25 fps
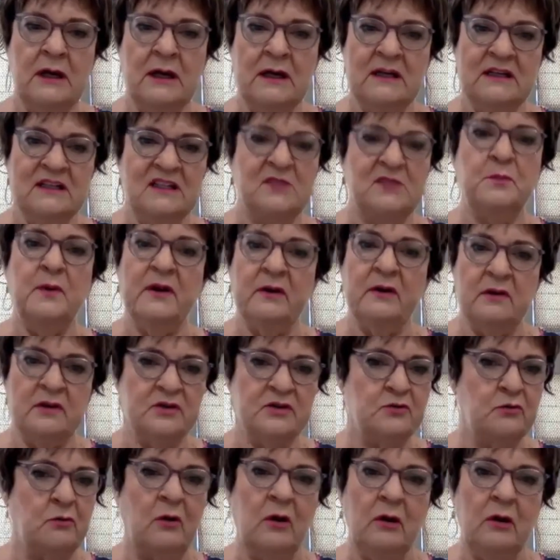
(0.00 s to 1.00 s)

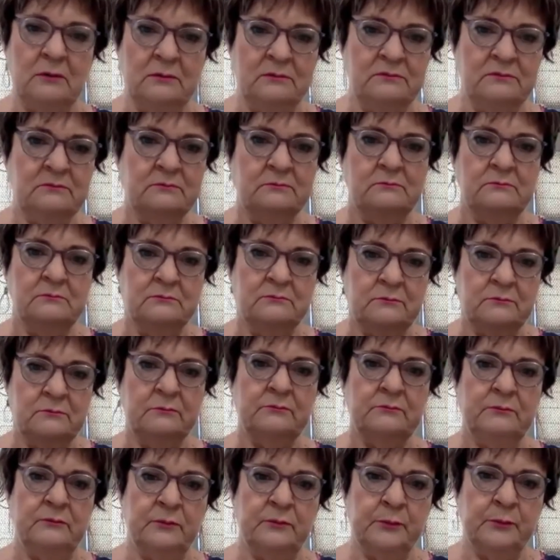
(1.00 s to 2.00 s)
spiritual
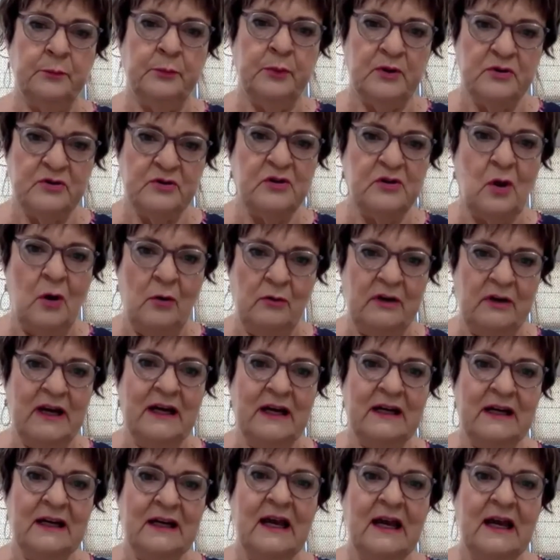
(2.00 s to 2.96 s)
persona,